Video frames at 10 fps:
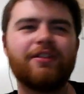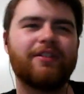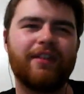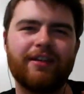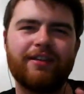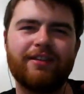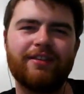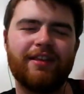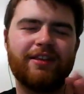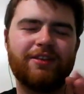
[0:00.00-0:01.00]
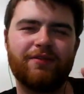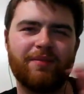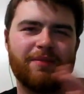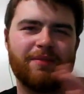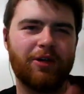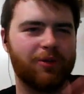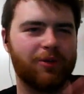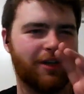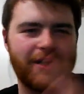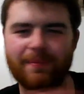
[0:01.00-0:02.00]
Like like they're from the
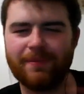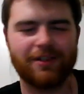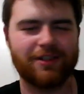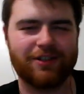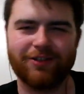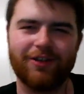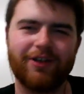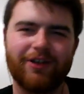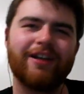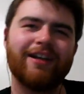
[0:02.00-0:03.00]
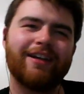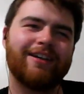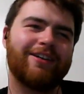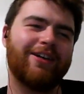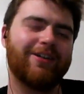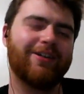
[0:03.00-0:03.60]
Golden Compass or like